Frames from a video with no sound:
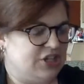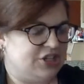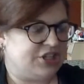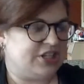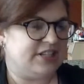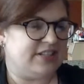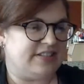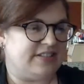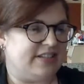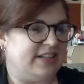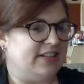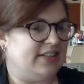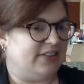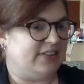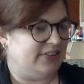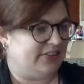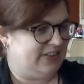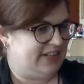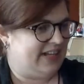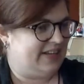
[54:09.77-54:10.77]
She
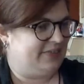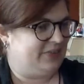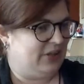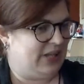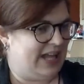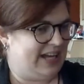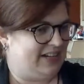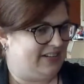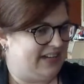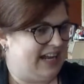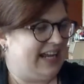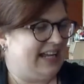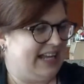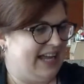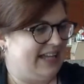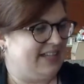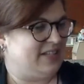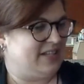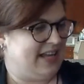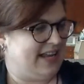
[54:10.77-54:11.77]
still
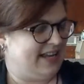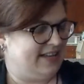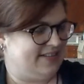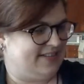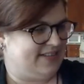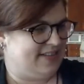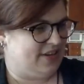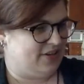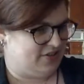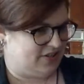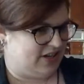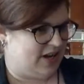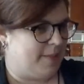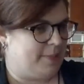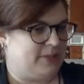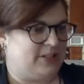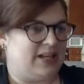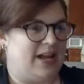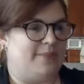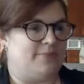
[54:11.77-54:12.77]
has there's a
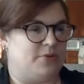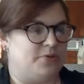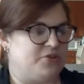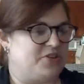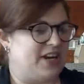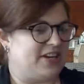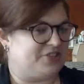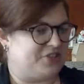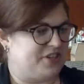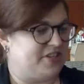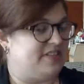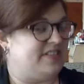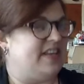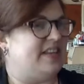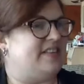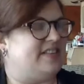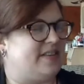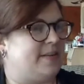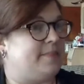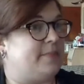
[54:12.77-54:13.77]
couple times when she actually
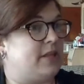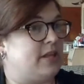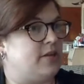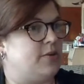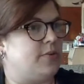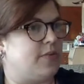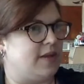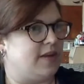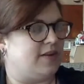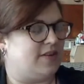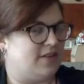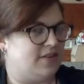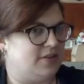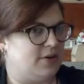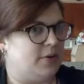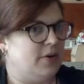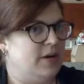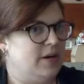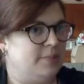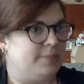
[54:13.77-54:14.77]
says something you think,
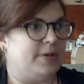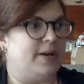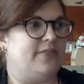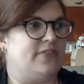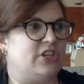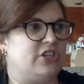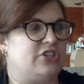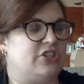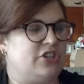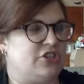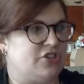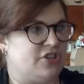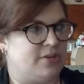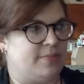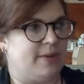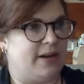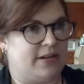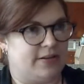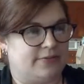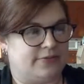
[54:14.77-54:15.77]
previously she
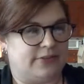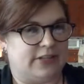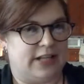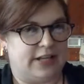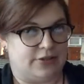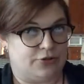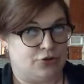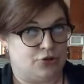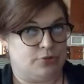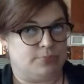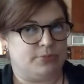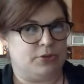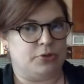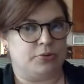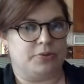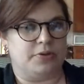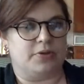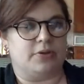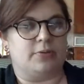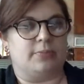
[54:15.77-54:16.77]
might have like
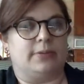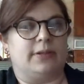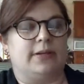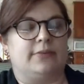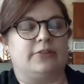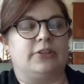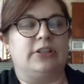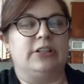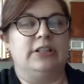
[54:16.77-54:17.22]
demurred or whatever.